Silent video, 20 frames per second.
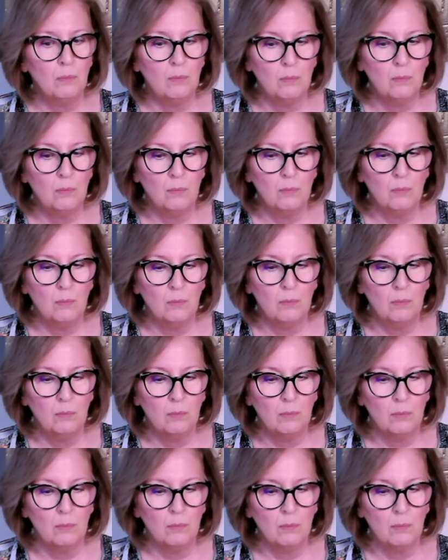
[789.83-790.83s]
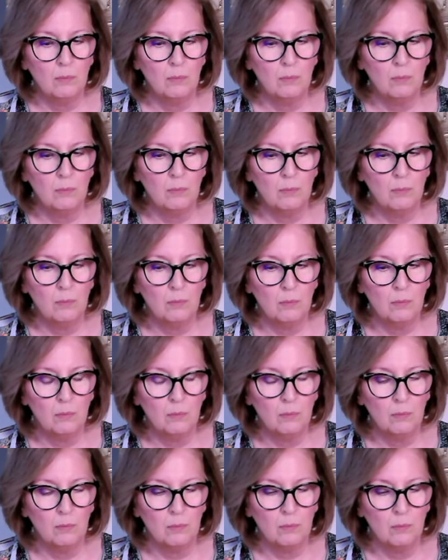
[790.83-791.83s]

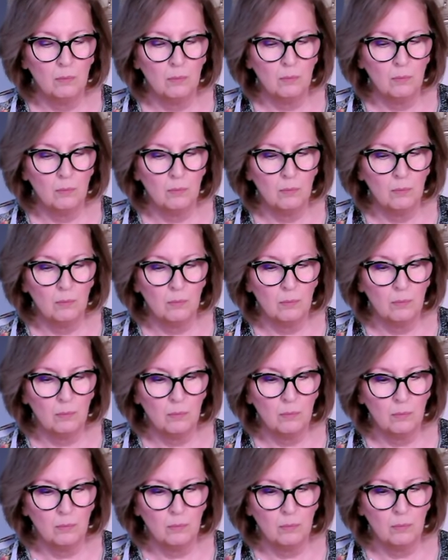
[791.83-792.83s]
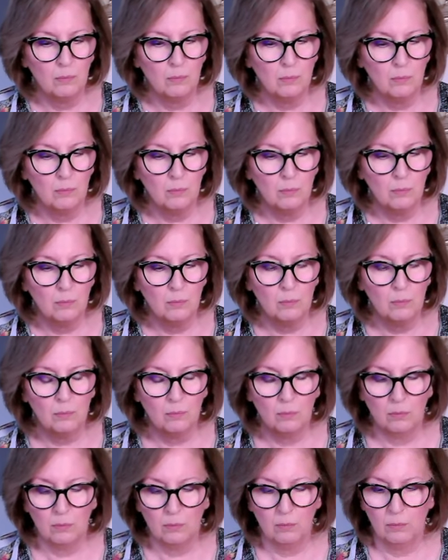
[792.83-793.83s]

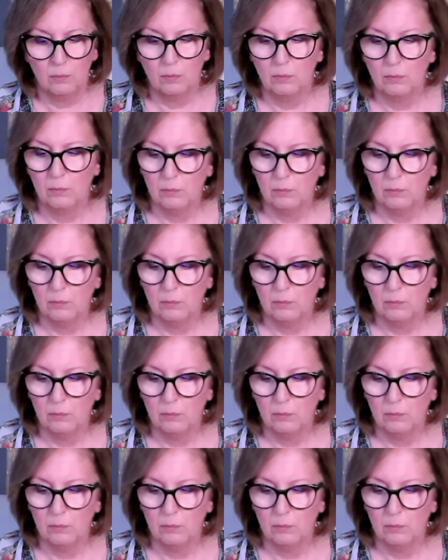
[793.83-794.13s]
(no one is talking)